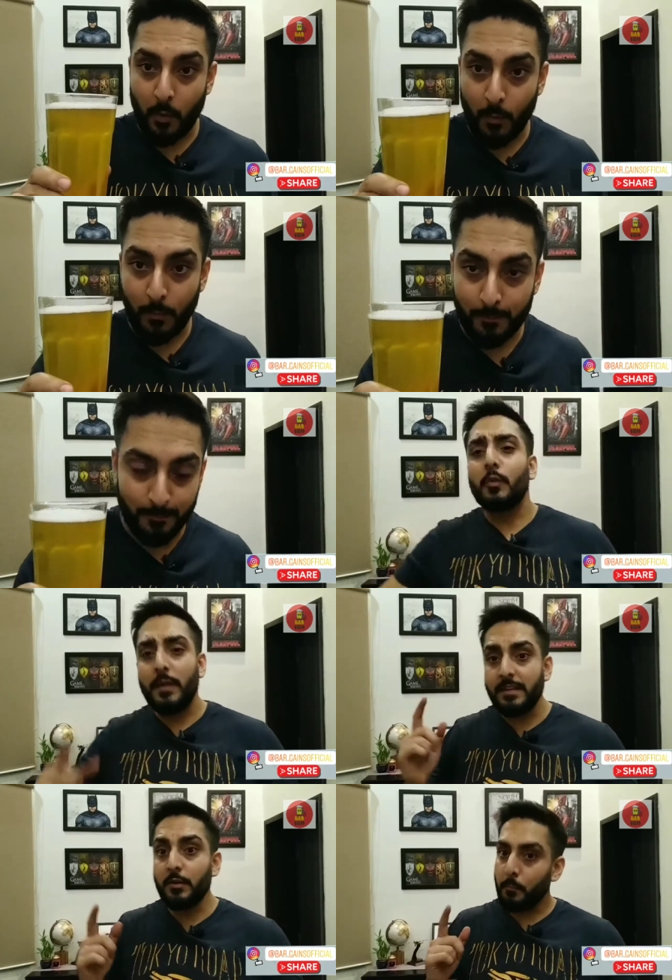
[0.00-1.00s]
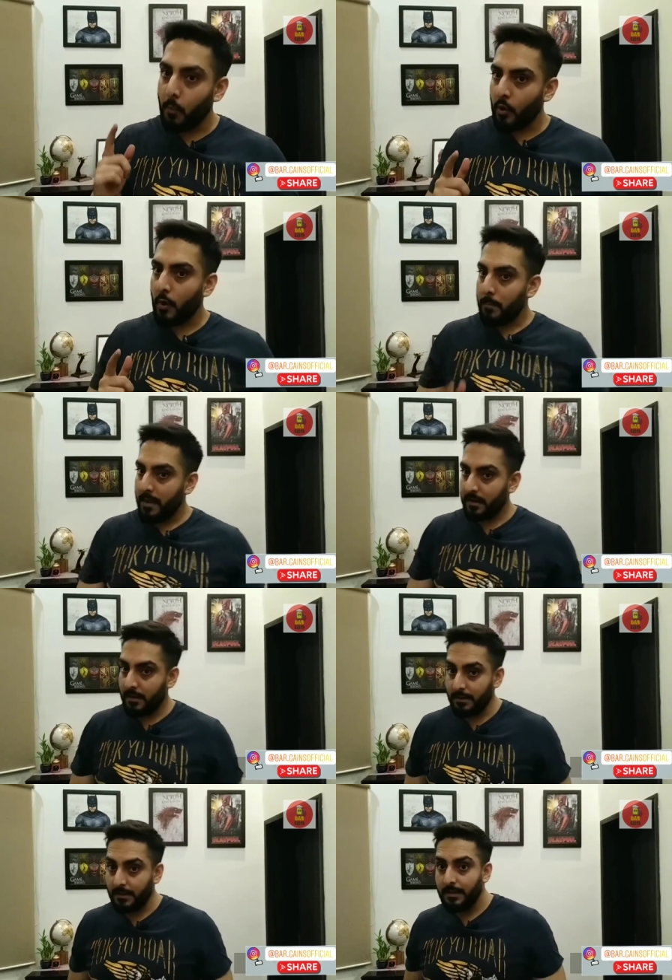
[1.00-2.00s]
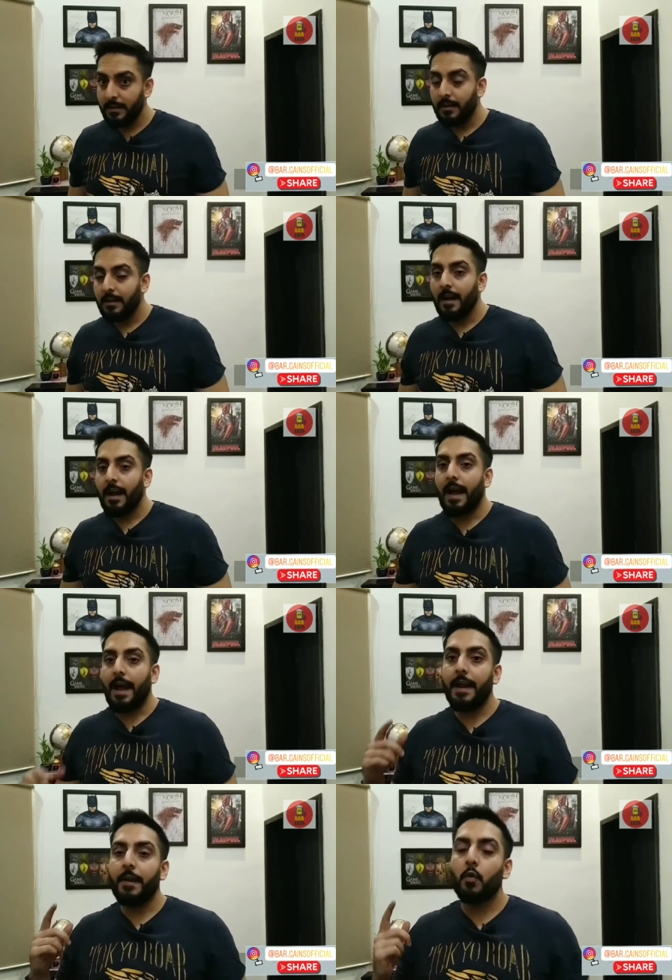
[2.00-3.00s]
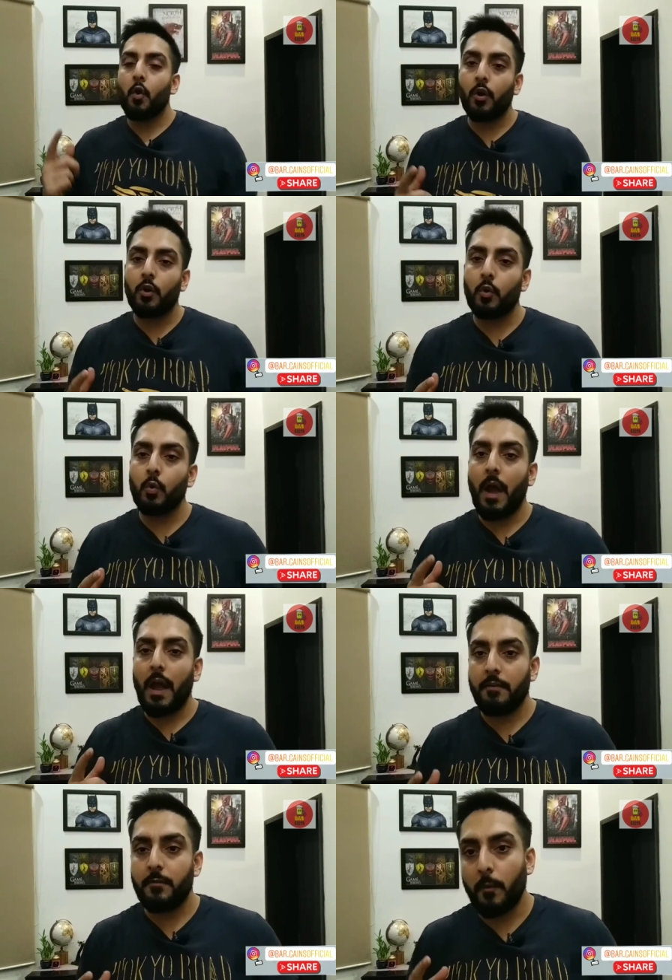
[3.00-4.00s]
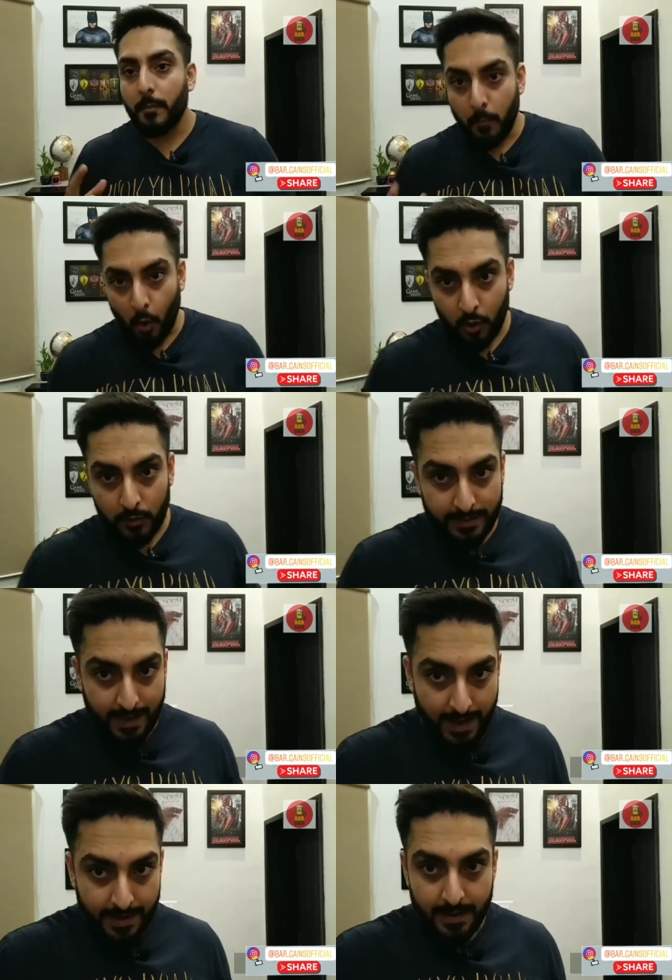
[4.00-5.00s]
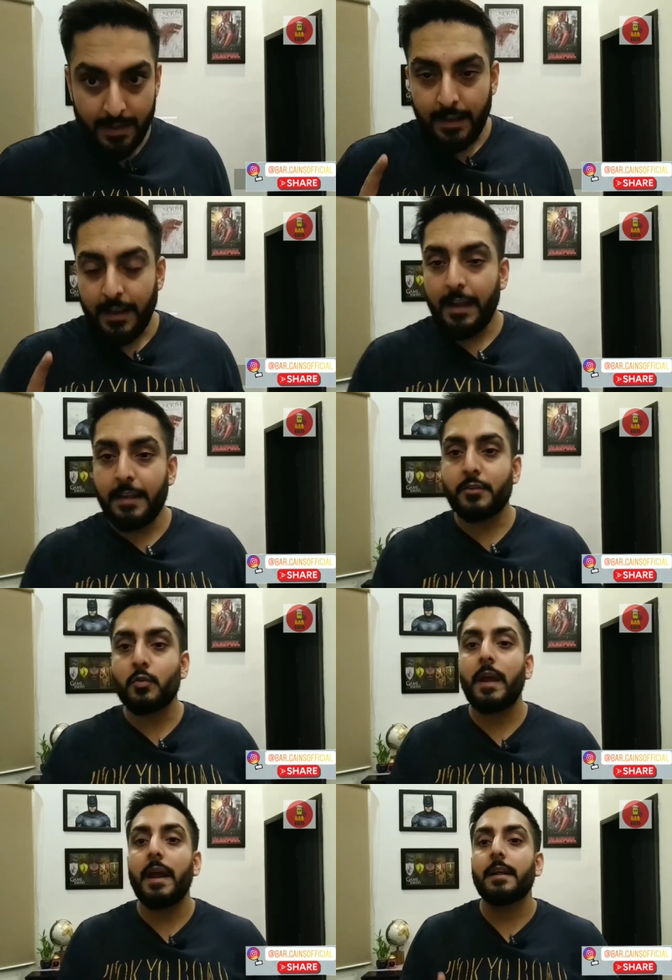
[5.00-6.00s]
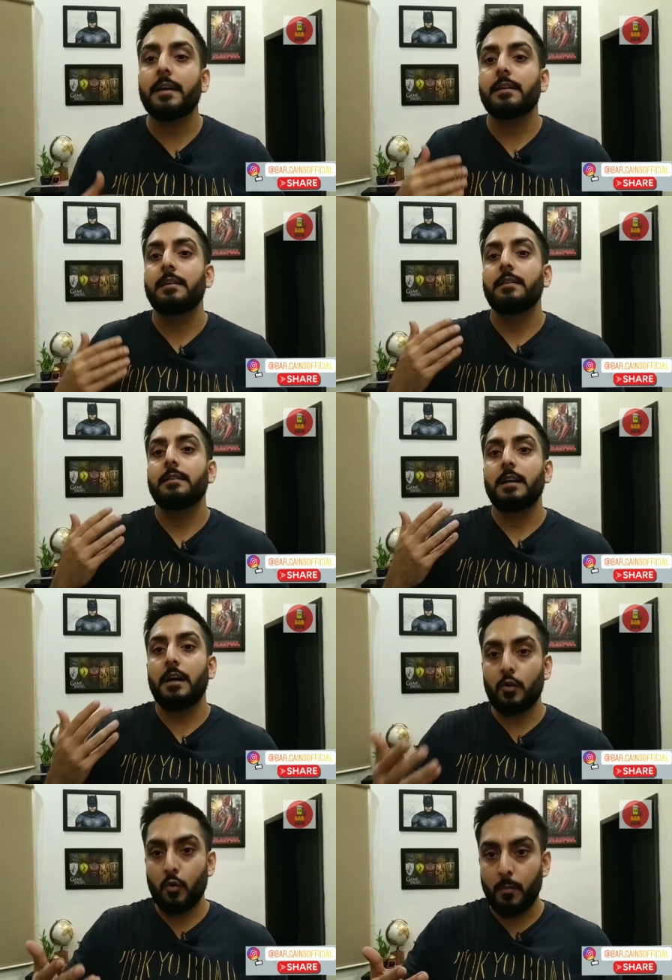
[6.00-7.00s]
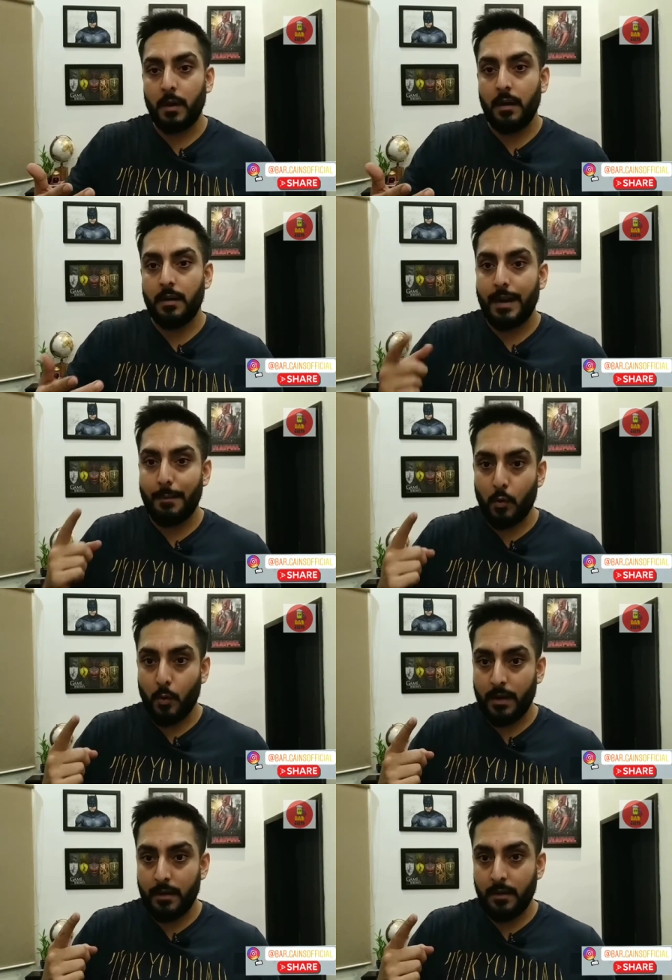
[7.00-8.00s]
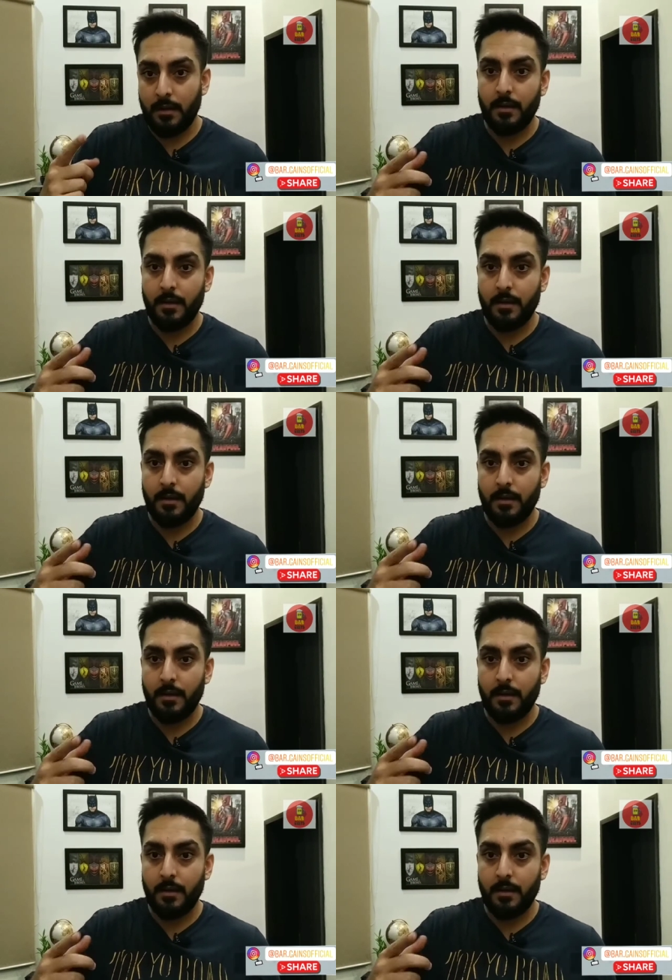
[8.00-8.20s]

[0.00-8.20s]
pour. The reason to pour your beer and not to have it from the bottle or the can is to get the aroma, number 1.